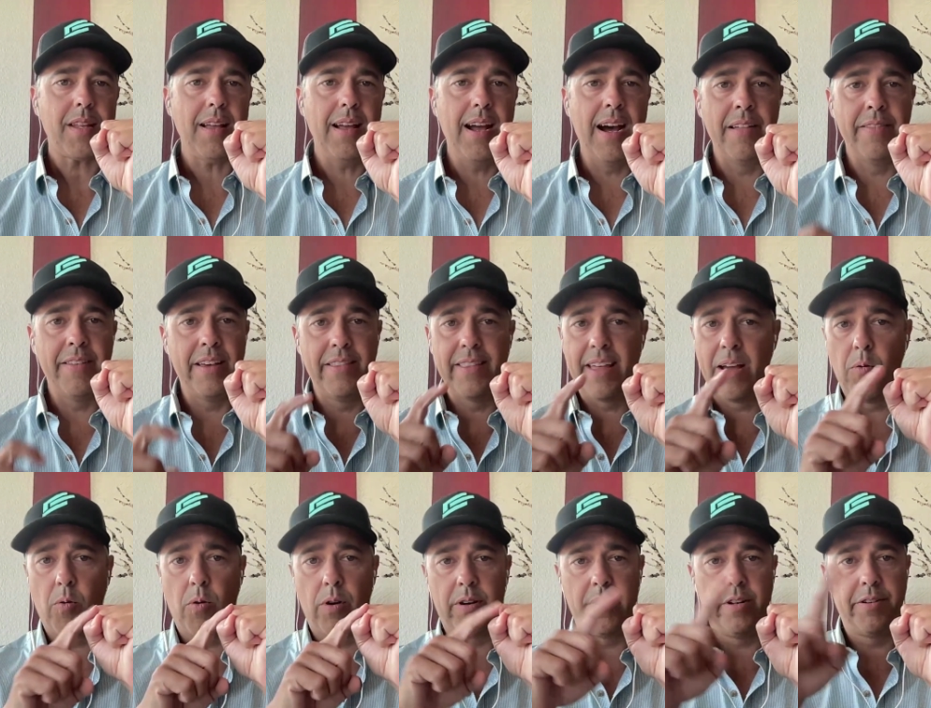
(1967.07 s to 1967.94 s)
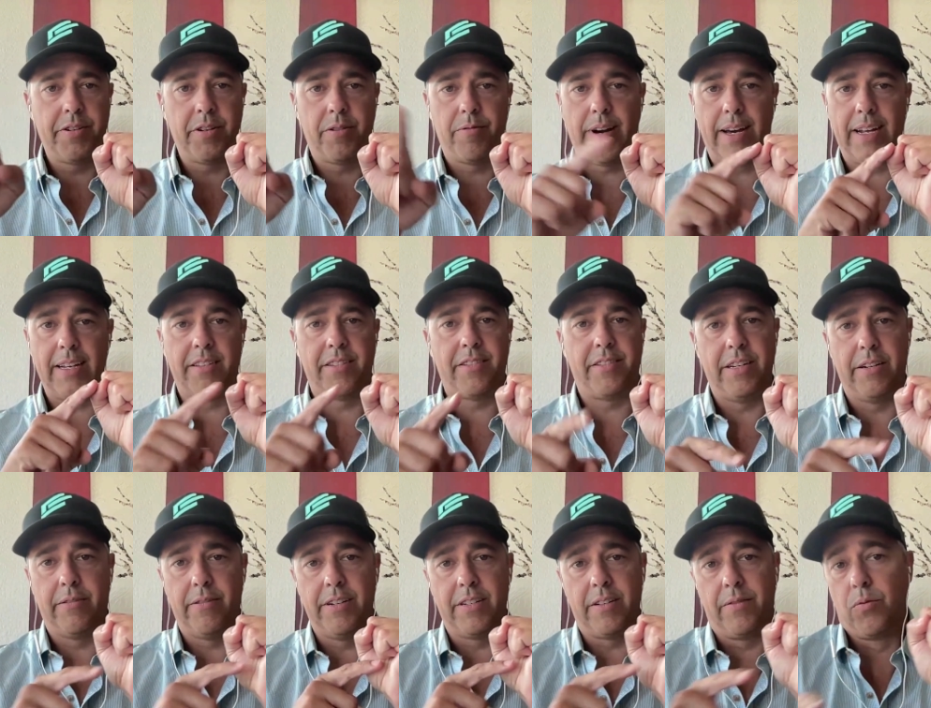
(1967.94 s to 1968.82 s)
And then they wanted to write a
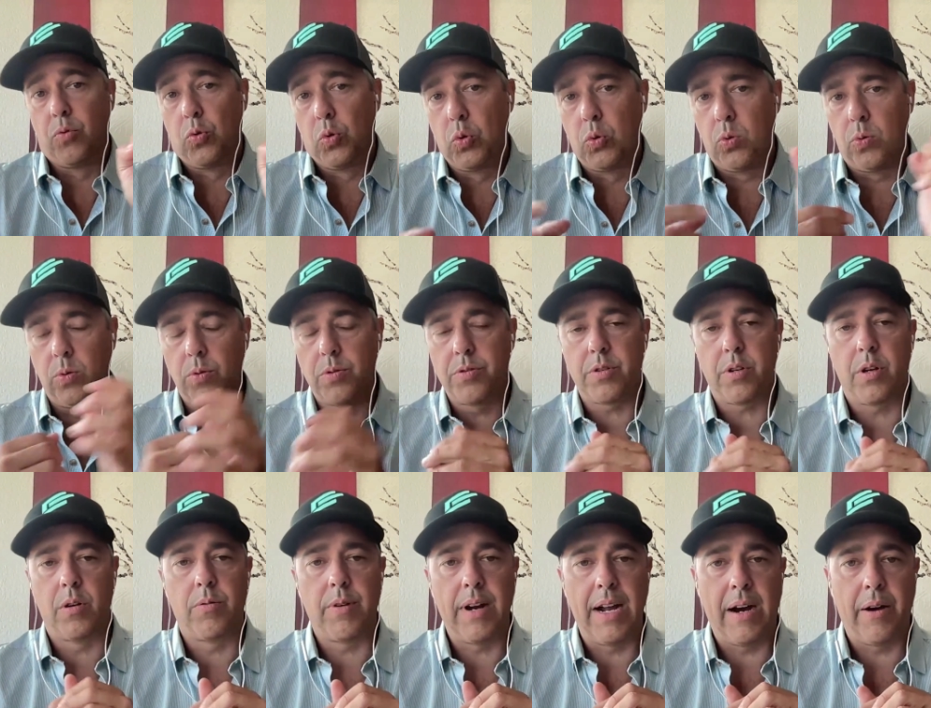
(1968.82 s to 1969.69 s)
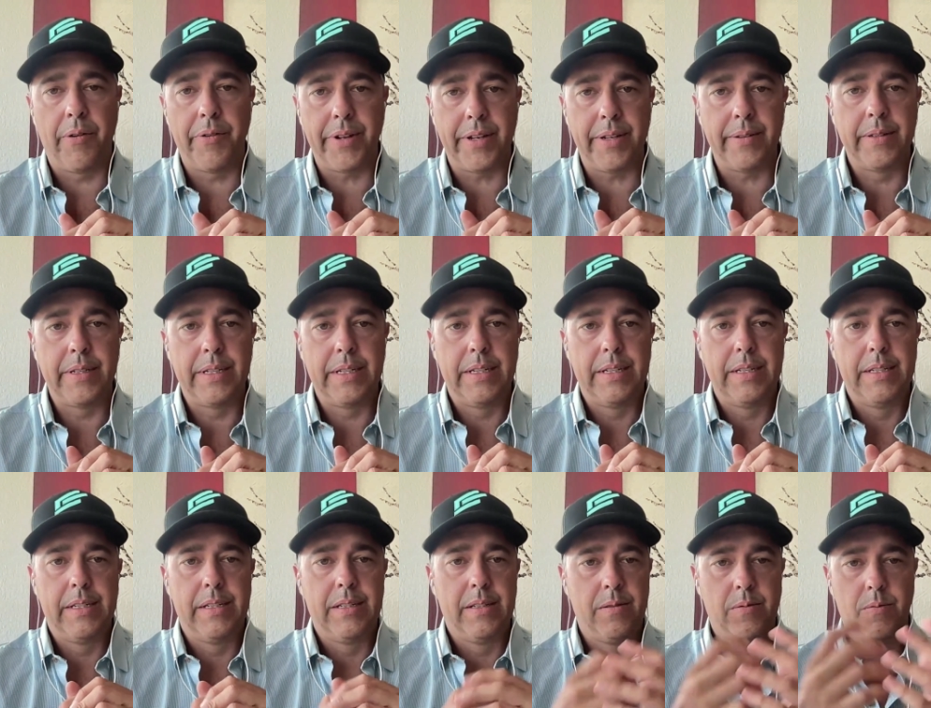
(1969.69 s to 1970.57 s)
series of rules around it.
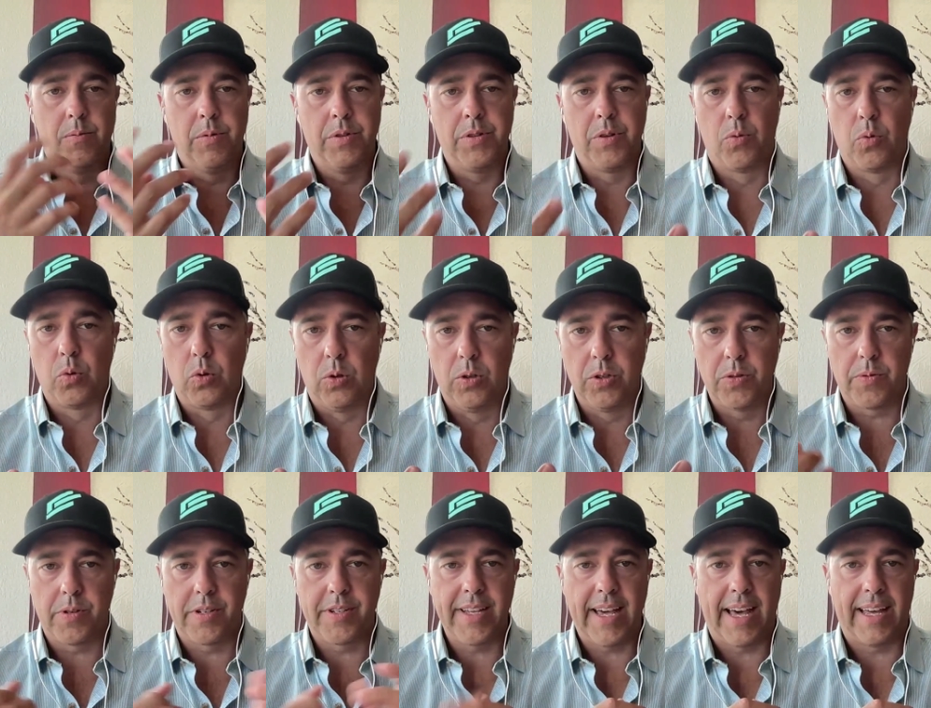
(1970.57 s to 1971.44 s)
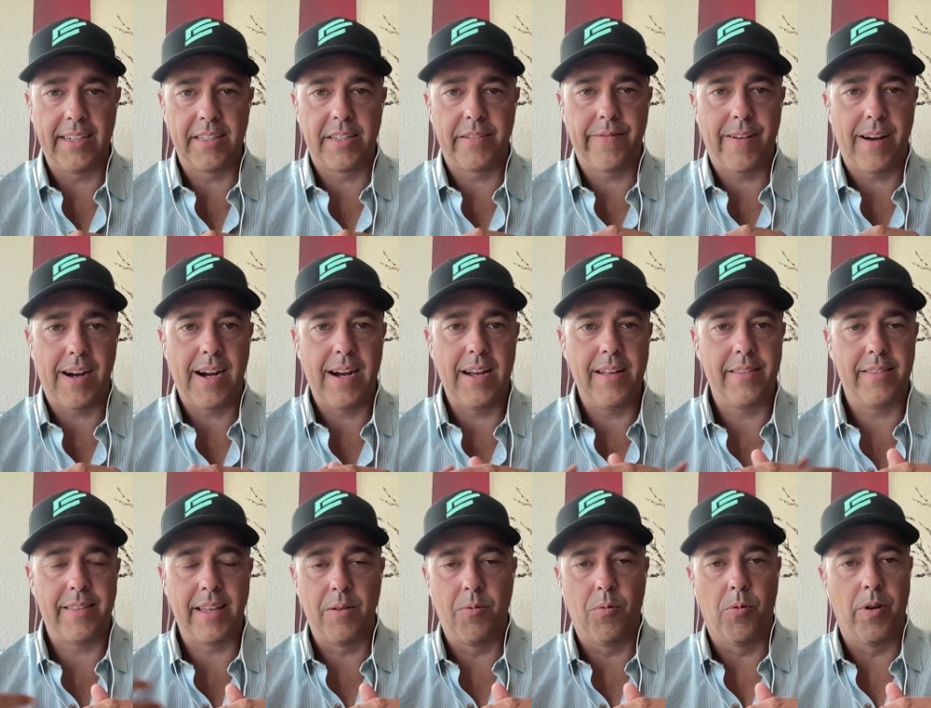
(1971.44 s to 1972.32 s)
When the rules were satisfied,
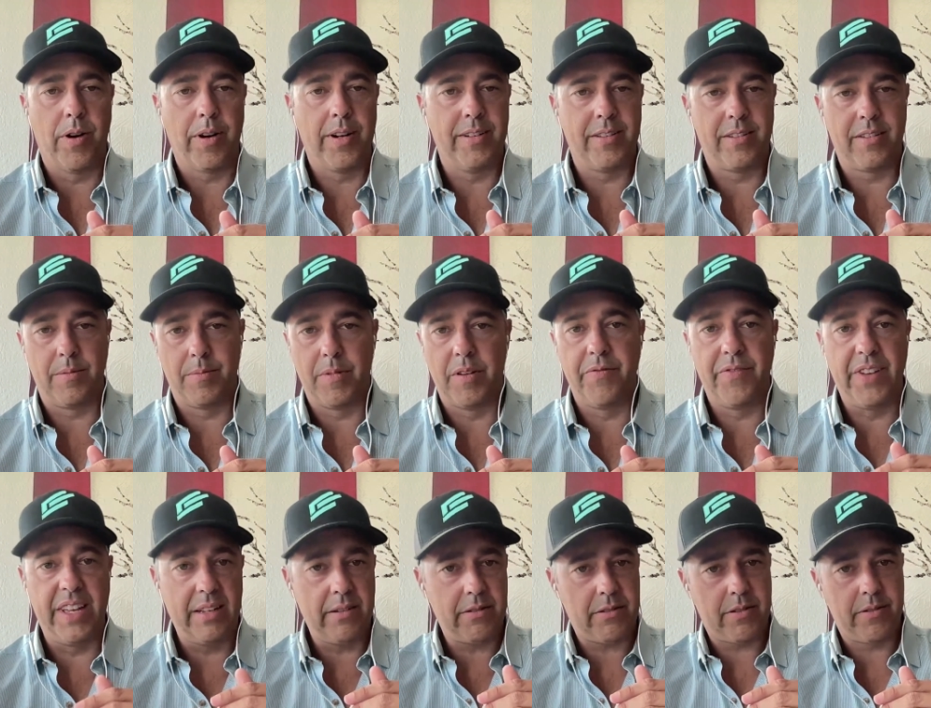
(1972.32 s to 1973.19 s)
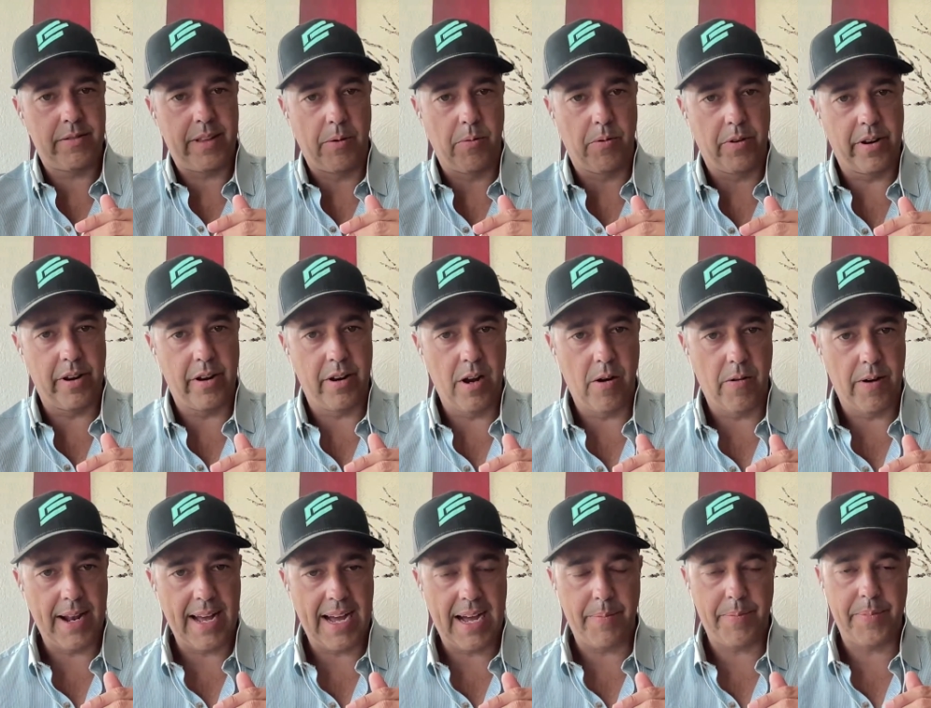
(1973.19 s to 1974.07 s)
they wanted some event. They wanted to know
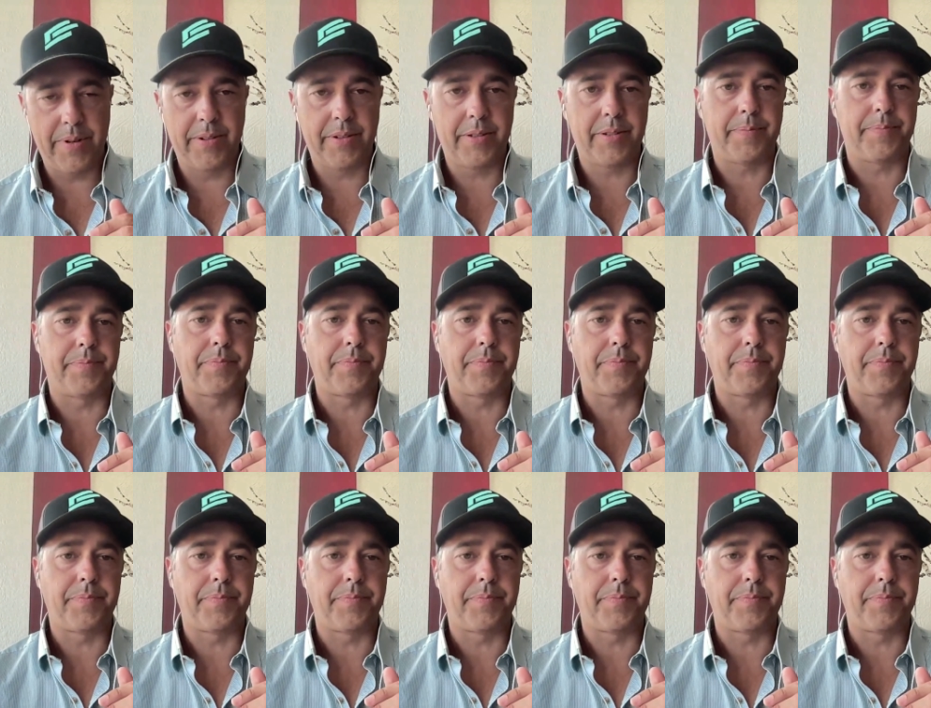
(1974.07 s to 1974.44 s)
what happened.